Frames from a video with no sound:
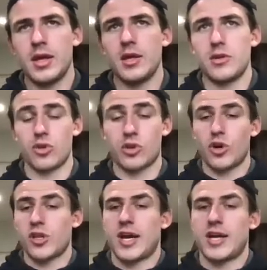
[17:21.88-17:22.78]
So the
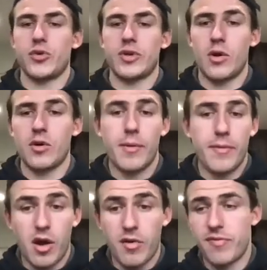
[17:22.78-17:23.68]
course I do
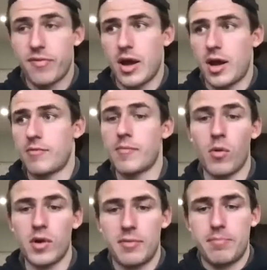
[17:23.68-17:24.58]
now, I'm
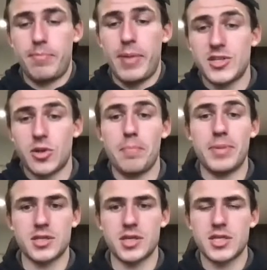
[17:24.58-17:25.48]
remotely based on
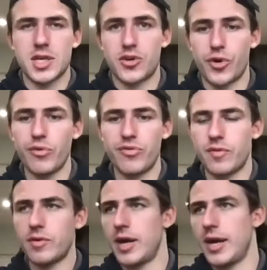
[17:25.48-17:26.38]
business and
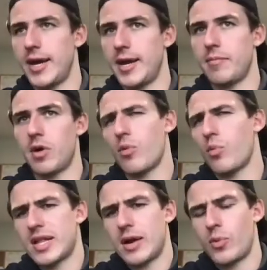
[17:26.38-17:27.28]
growth,
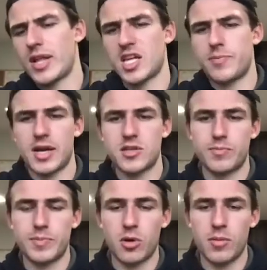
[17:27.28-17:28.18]
with aspects
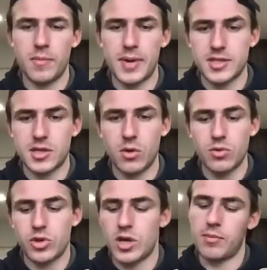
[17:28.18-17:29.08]
of becoming a better
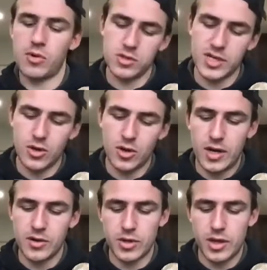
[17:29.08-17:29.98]
coach. I'm currently looking
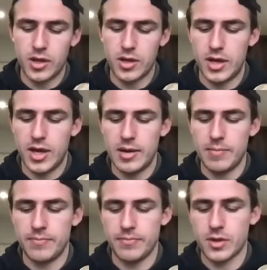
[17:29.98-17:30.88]
at
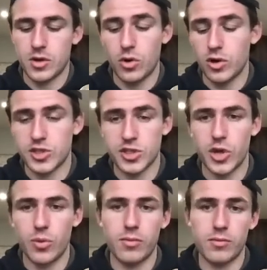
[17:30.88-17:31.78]
another course to
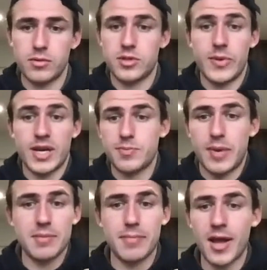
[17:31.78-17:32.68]
do to
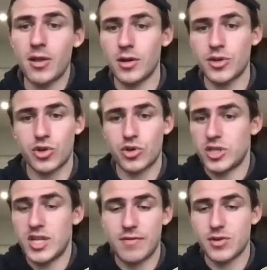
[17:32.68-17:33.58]
expand my knowledge, because you
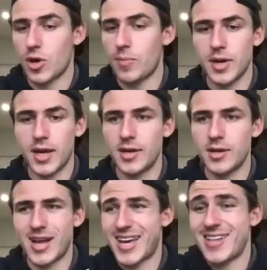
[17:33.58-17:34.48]
never stop
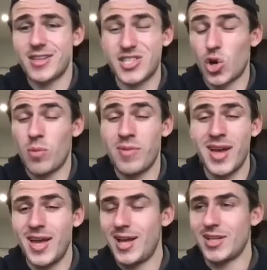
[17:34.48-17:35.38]
learning. Again, there's
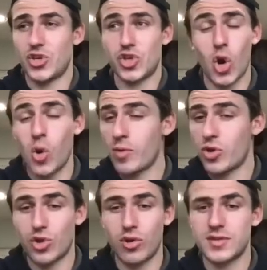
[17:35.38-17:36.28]
so
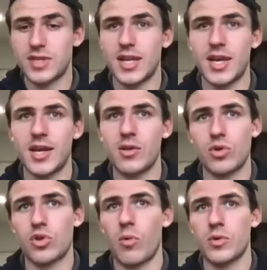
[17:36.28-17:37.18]
much stuff to learn, or
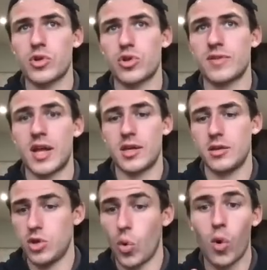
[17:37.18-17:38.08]
so much stuff that
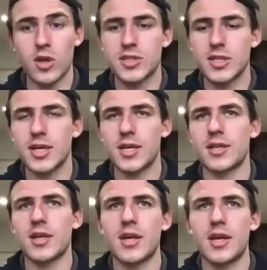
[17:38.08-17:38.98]
you want to
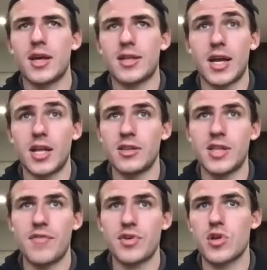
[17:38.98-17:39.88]
learn, that you'll
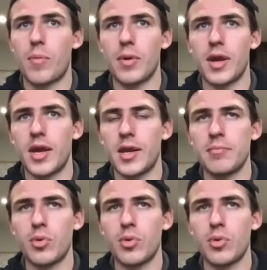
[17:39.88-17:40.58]
never stop learning.